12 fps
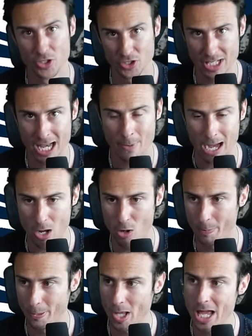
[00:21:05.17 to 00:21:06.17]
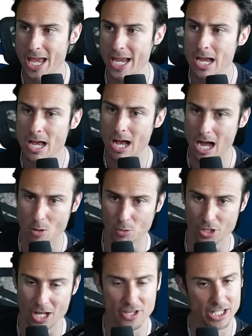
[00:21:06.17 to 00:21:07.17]
Sam Howell play?
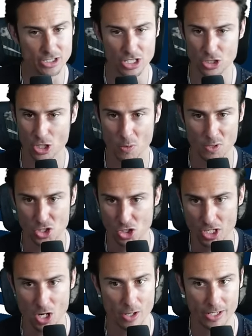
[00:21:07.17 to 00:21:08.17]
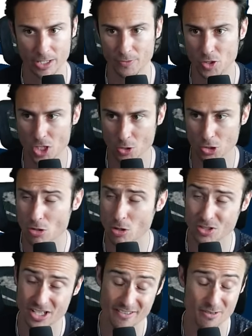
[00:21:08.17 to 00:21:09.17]
I think it's going to start with Geno. Like, if Geno
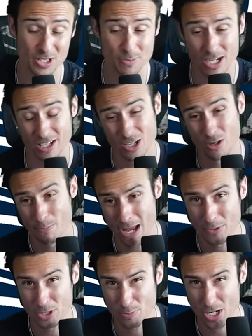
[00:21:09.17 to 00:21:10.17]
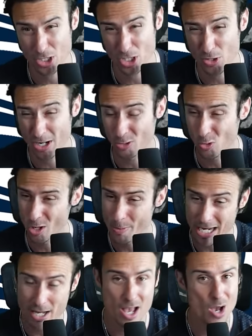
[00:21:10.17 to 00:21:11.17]
struggles, everyone's probably going to go, man, we should probably draft a
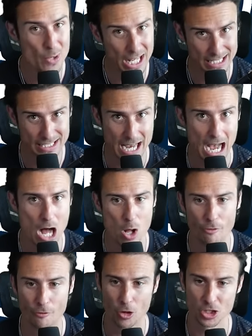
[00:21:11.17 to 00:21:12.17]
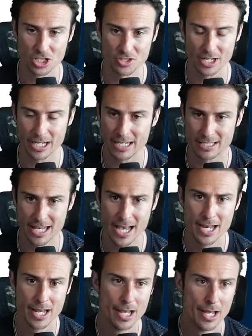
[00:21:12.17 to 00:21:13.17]
quarterback. We got to see Howell first because, like I
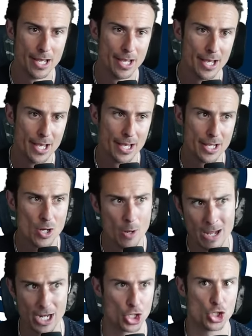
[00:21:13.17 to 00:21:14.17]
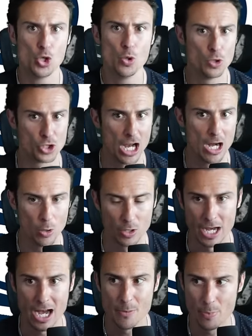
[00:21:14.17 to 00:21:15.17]
said, you know, I'm not a huge Howell
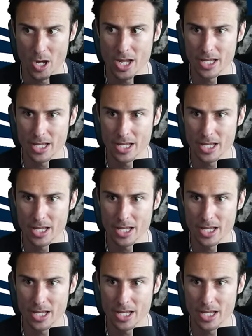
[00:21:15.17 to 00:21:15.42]
guy, but